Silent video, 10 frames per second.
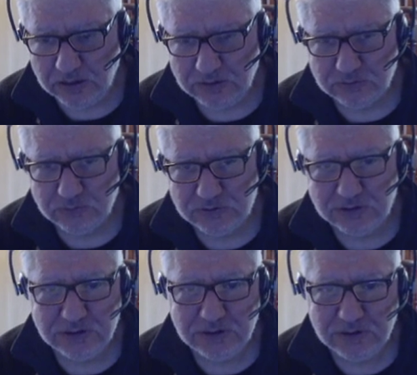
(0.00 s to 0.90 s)
which
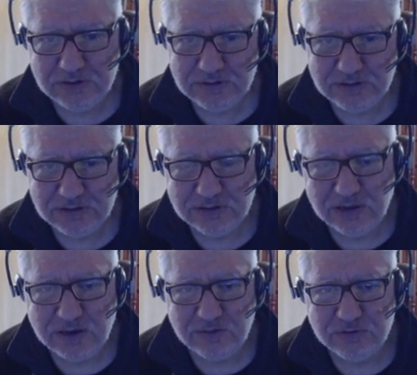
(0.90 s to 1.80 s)
is a
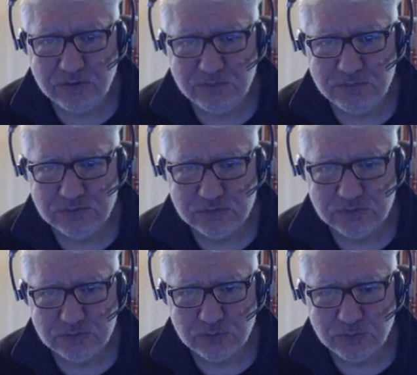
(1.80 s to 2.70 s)
lot of the open source
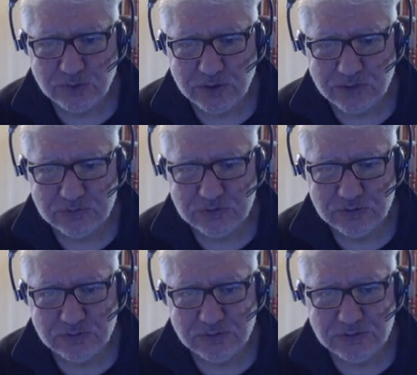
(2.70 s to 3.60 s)
programs.
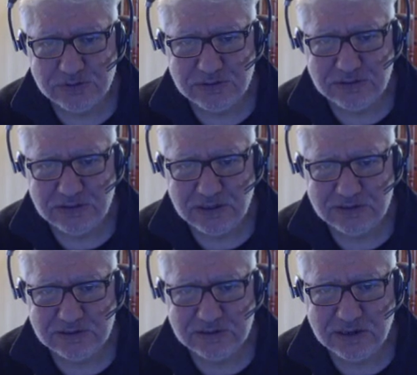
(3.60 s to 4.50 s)
So
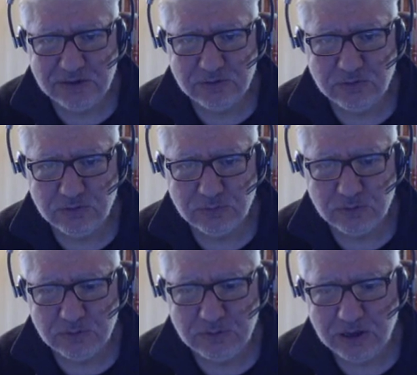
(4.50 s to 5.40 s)
that's kind of
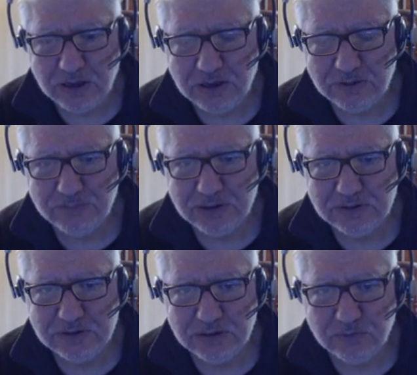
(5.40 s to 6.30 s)
normal, but
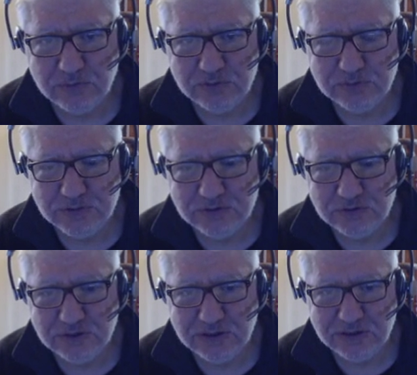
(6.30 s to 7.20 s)
Windows makes you
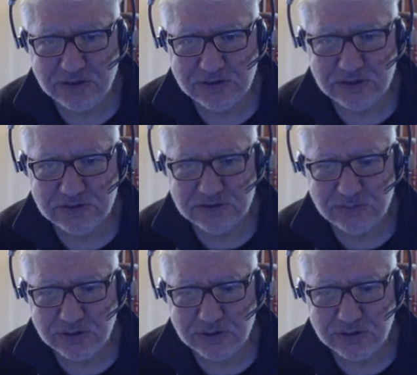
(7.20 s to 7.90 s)
think it's something